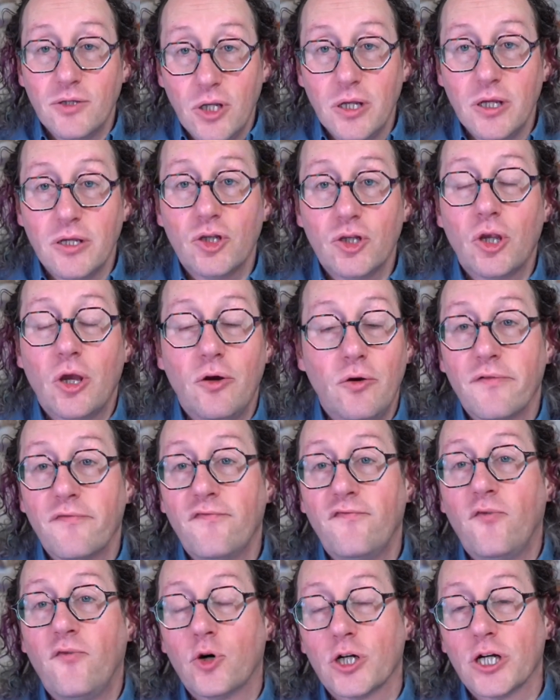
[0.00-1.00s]
So,
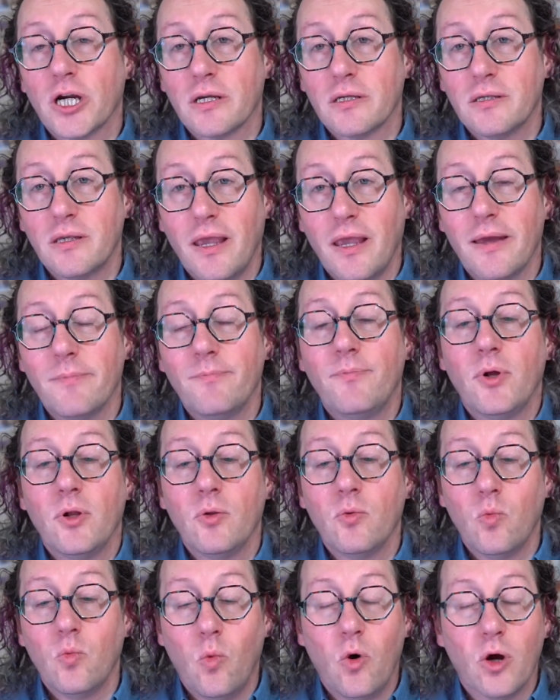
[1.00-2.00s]
for example,
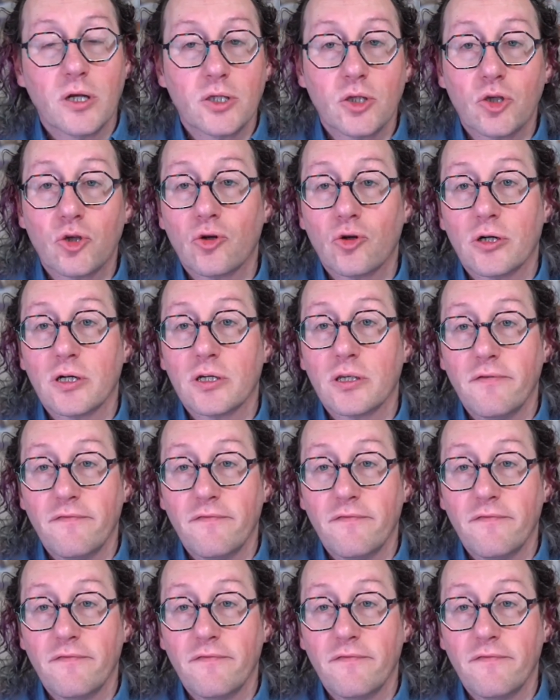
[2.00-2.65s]
one source